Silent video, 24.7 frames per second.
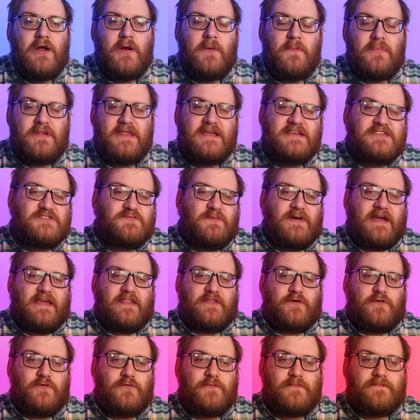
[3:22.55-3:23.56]
Well this way
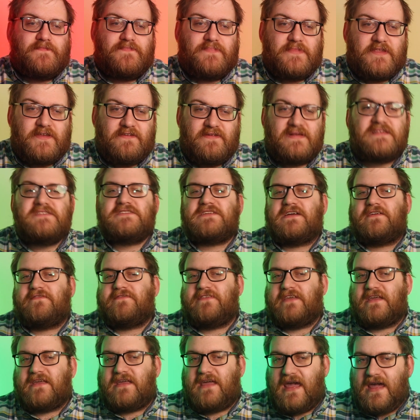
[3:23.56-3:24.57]
though, GridServe
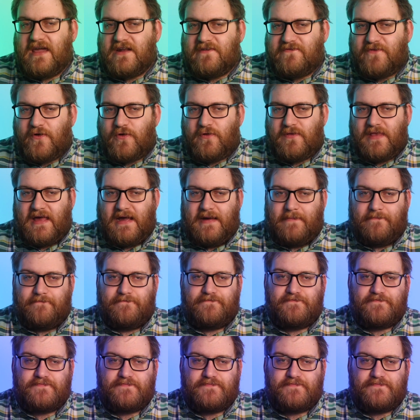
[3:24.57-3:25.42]
take care of all that.